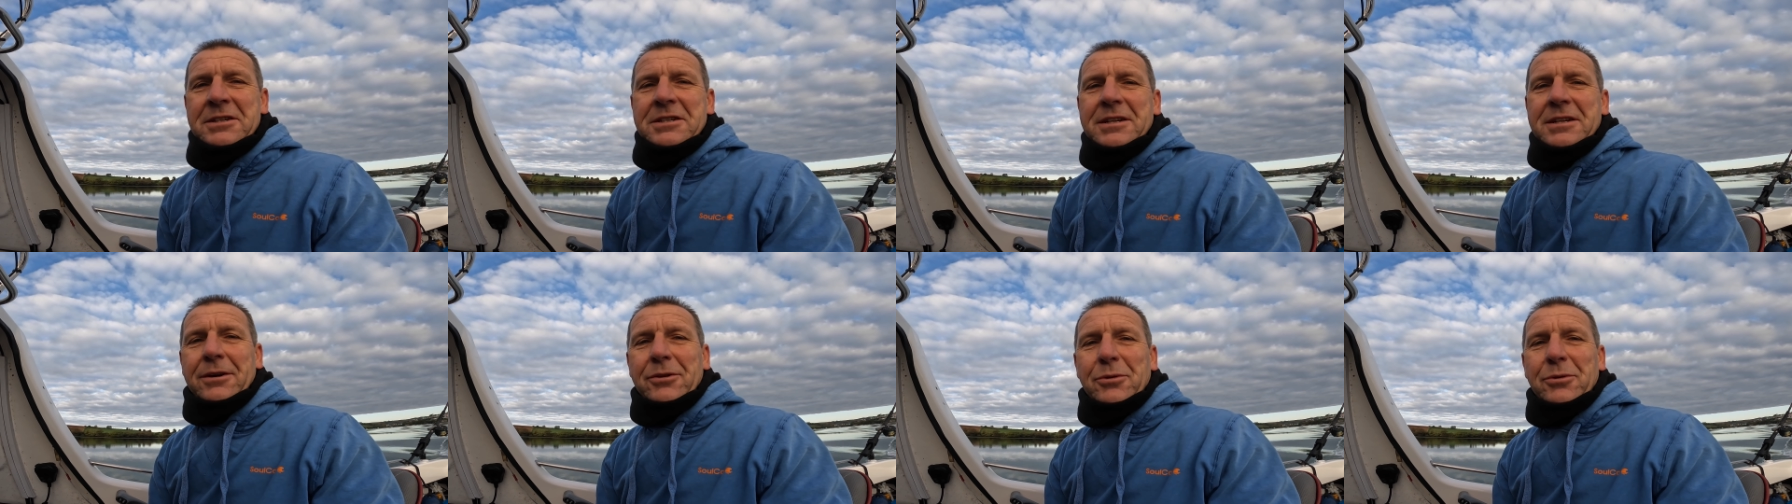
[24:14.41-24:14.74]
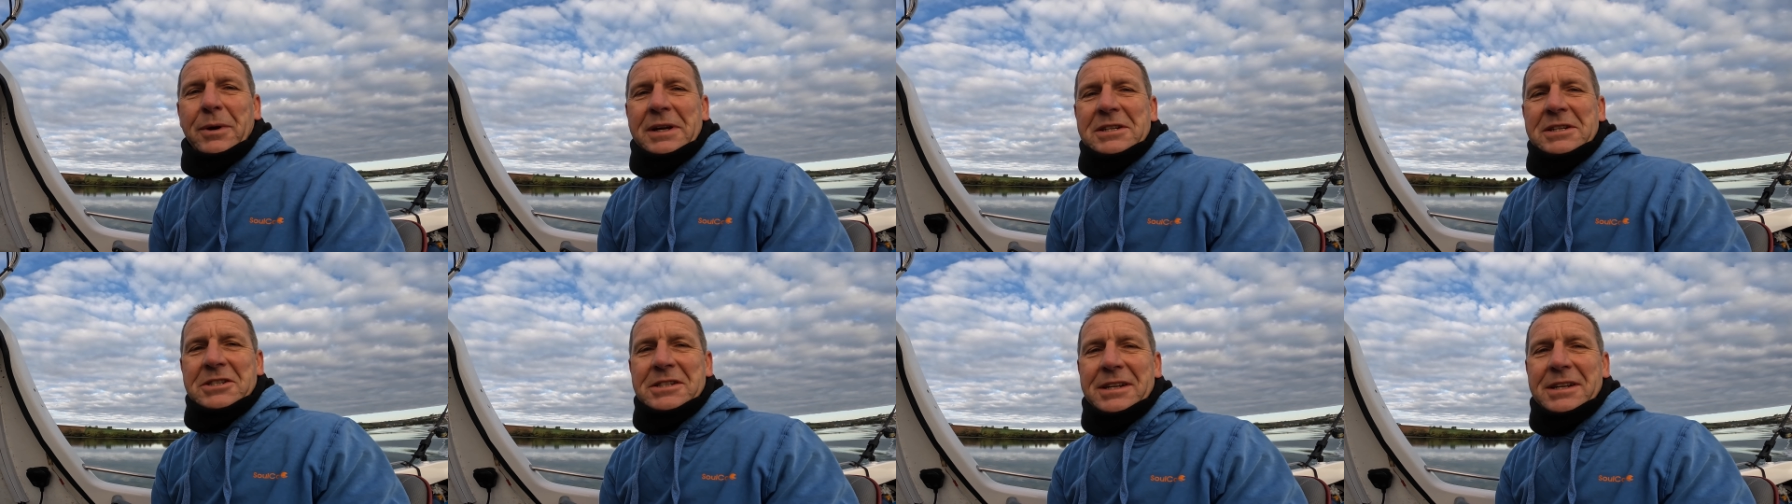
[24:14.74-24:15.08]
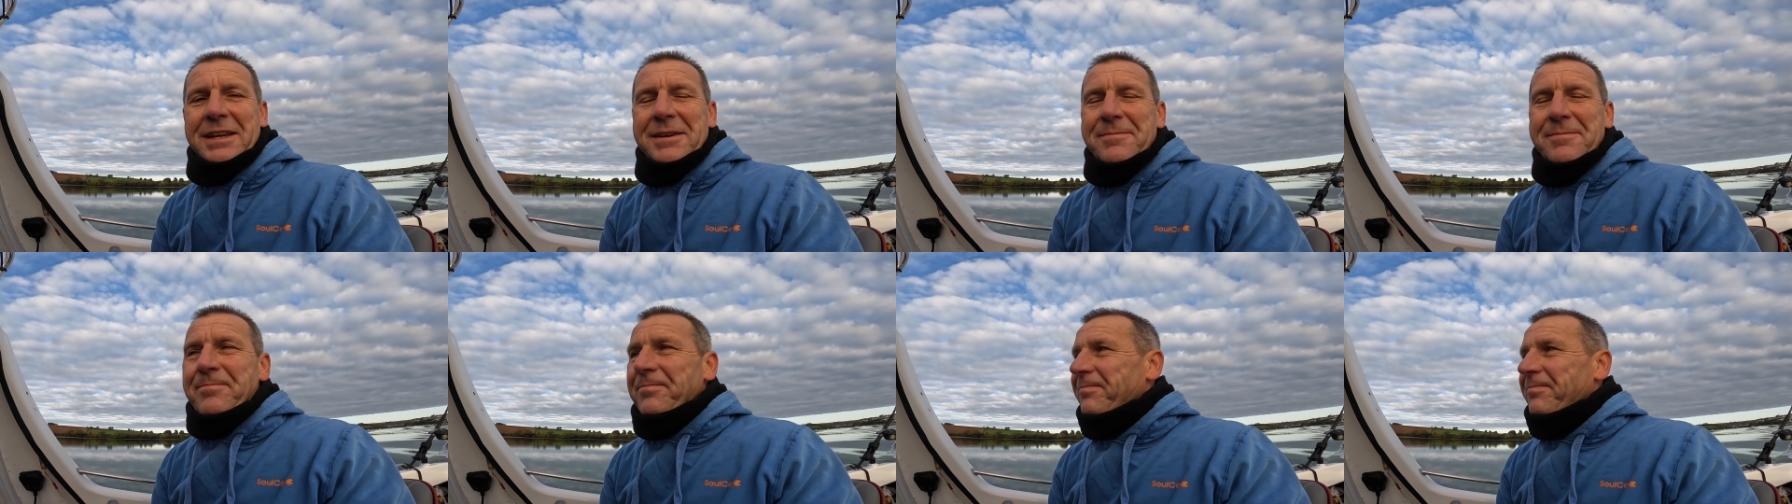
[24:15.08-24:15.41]

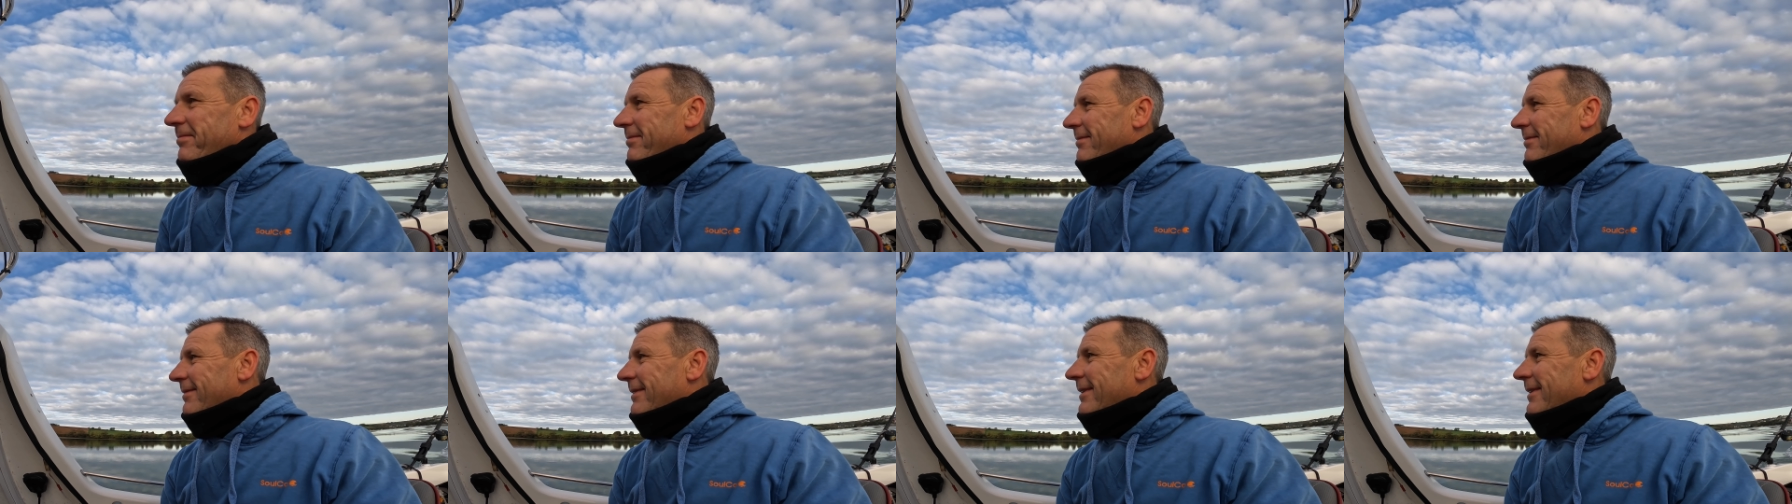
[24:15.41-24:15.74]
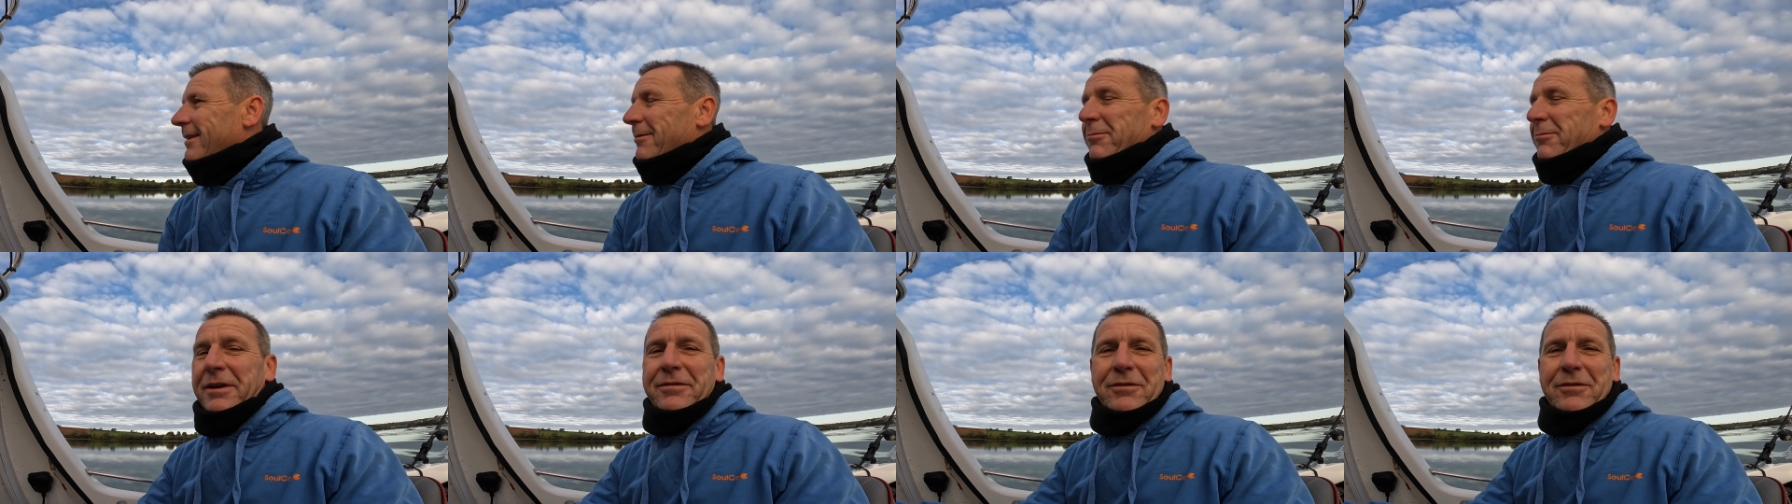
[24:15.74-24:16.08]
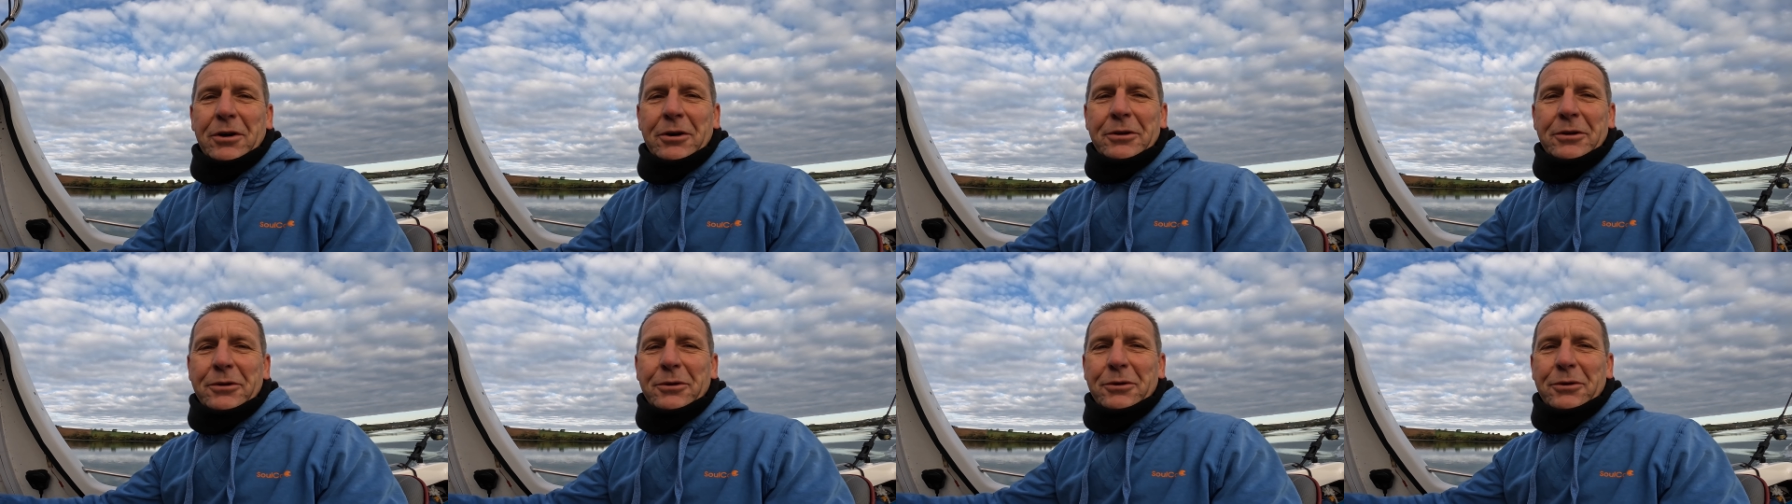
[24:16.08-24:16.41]
southwesterly, we've
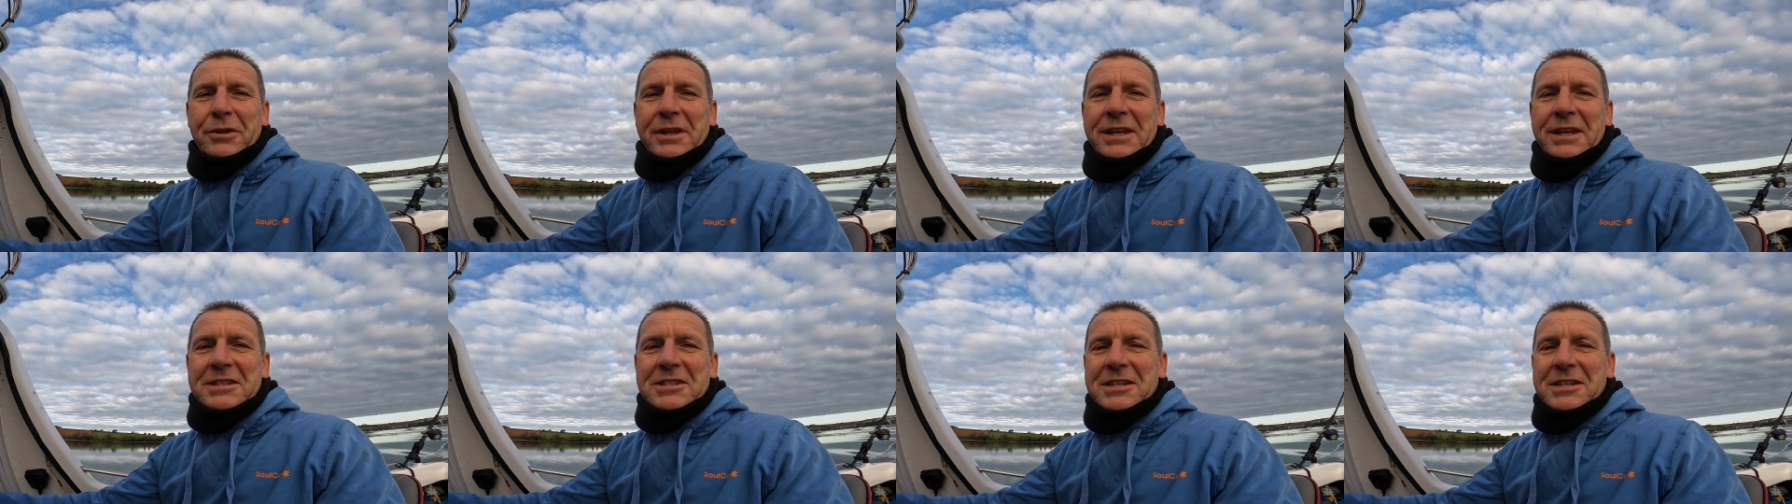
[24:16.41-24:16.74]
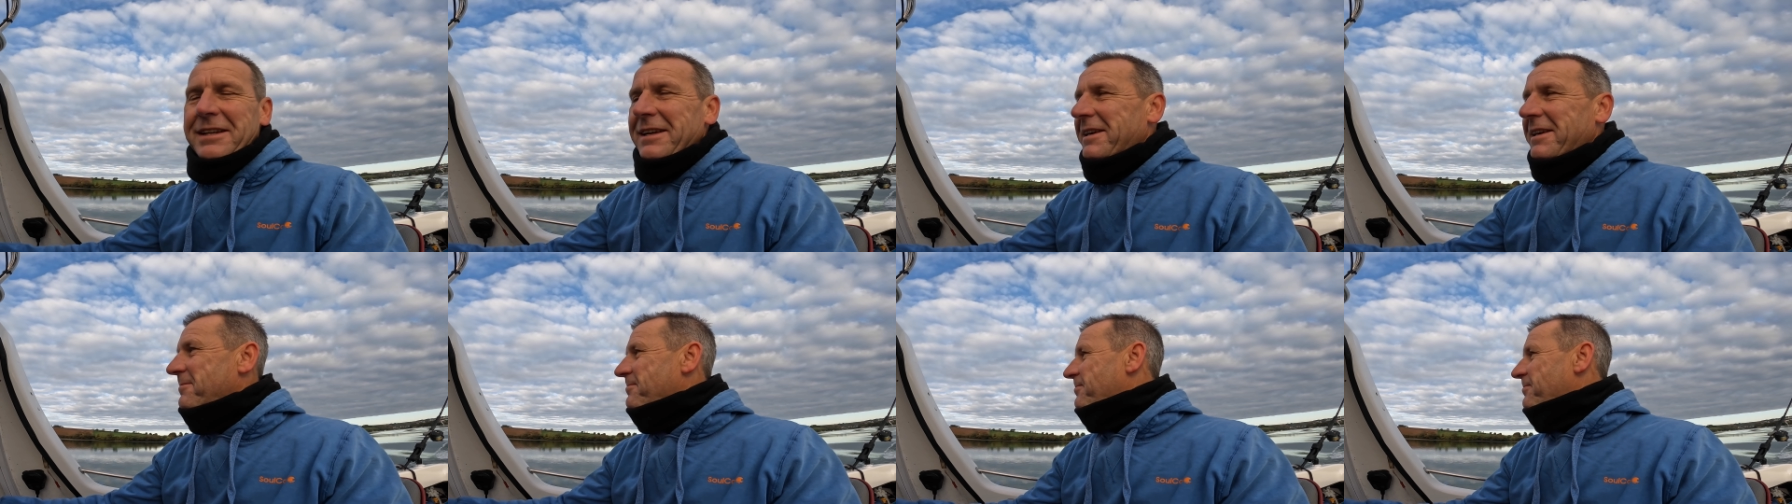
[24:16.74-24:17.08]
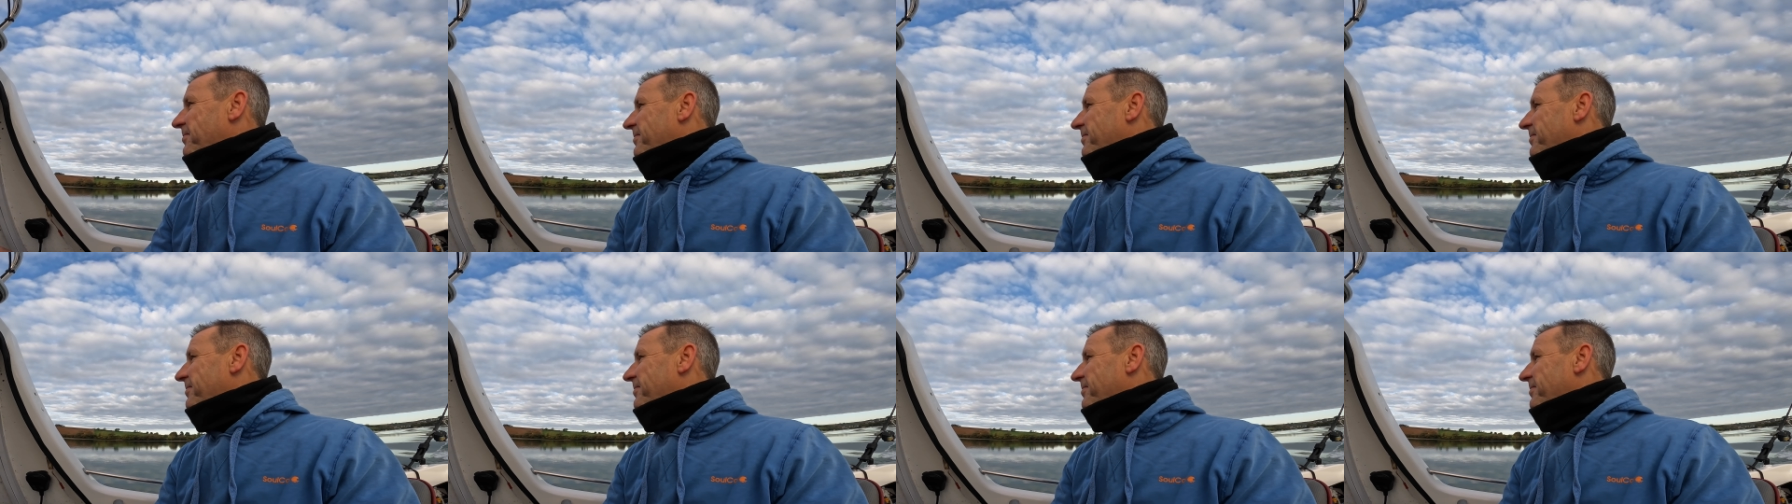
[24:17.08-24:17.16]
got a northeasterly,